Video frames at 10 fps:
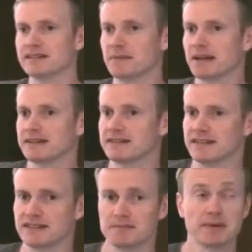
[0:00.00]

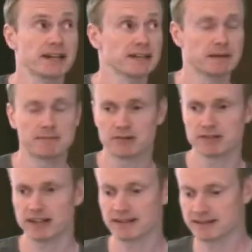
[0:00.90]
dependencies in PHP
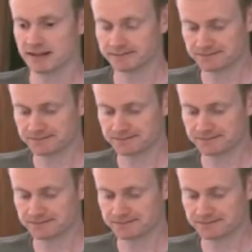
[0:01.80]
projects.